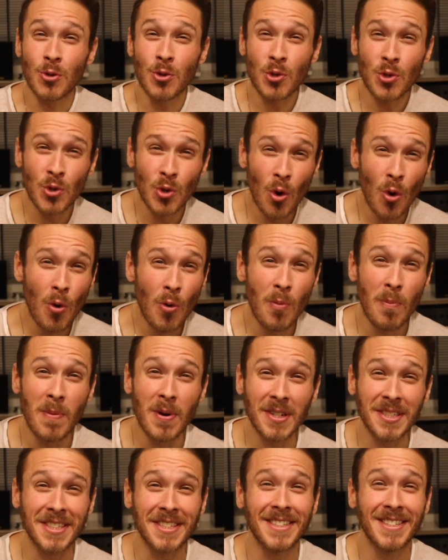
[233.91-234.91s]
is so
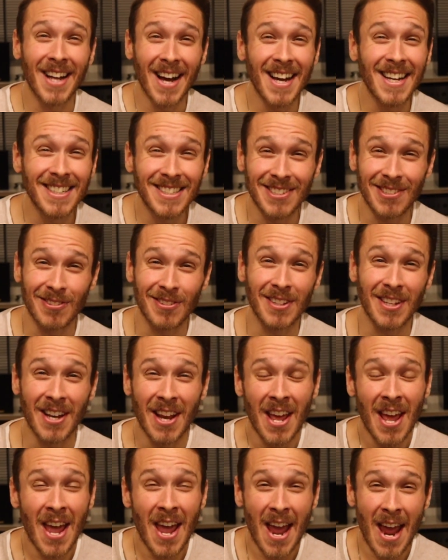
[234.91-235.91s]
much nicer than
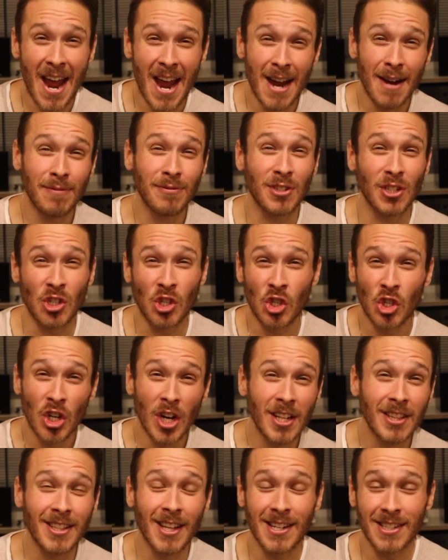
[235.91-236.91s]
half the
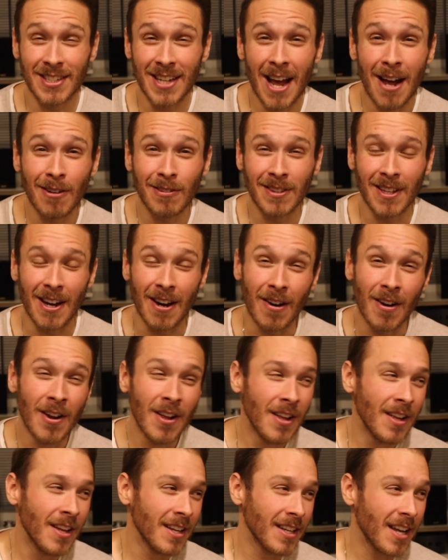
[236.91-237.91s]
shit that's out there.
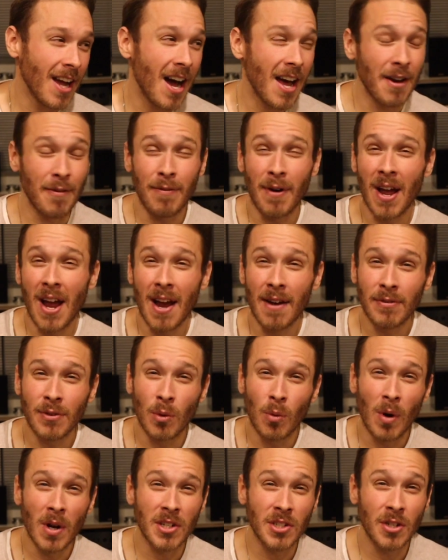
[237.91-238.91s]
God, if I have
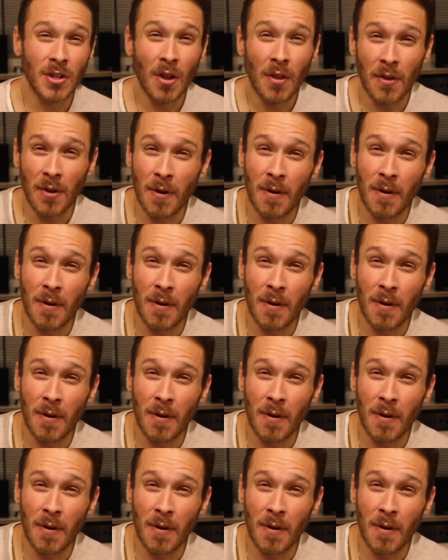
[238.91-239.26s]
to watch another